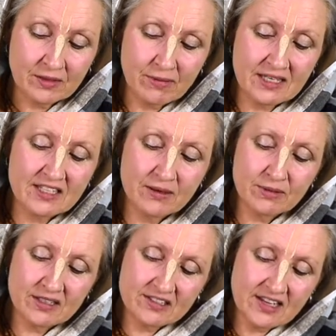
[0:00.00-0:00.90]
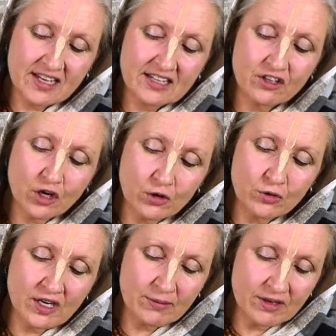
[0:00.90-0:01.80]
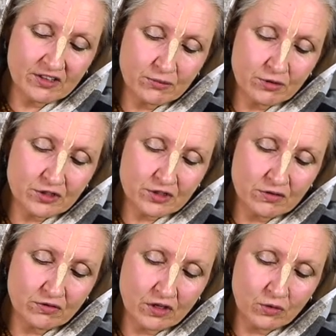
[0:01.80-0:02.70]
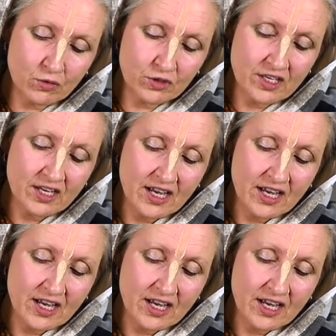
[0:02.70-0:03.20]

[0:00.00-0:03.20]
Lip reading: but can be attained only by the mercy of the Lord